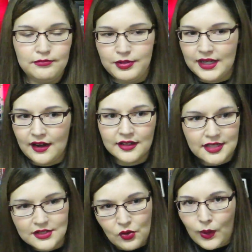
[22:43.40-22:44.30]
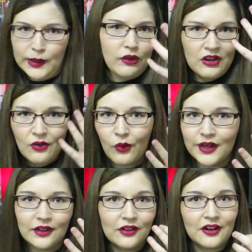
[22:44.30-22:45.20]
because it's oil on
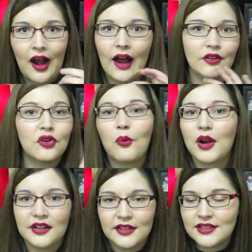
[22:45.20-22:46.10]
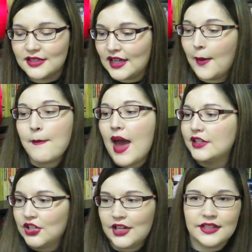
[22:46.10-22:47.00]
oil, or I don't know what it does. It's like a
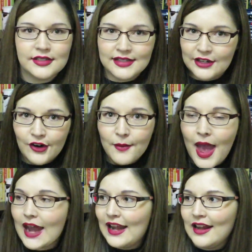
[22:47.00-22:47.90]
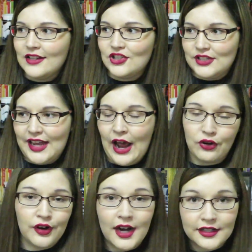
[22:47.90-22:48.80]
magic serum, and it just
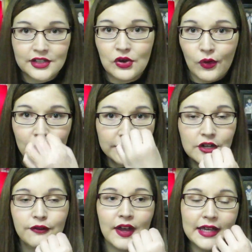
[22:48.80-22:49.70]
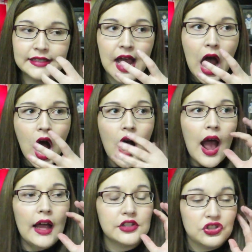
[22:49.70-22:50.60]
counteracts the oil in your face.
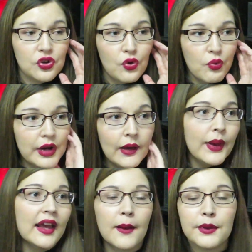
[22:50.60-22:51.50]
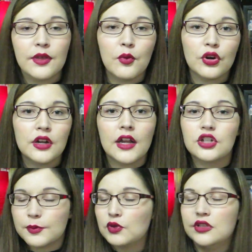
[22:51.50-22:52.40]
And so when I wake up in the morning, and
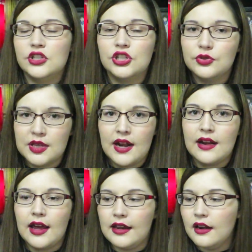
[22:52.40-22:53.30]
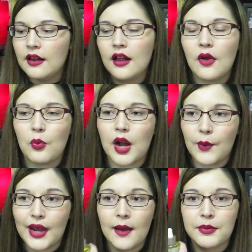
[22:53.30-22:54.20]
you're supposed to just use it at night, when I
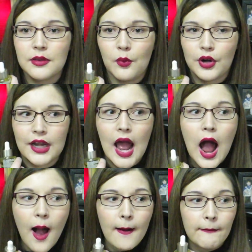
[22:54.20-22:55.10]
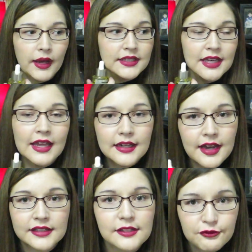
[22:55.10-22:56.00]
wake up in the morning, my skin
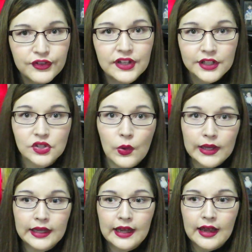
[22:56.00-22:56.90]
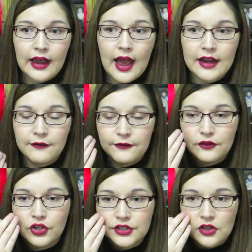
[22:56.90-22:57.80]
doesn't feel as oily, and it
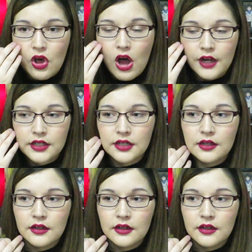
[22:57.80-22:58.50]
looks a lot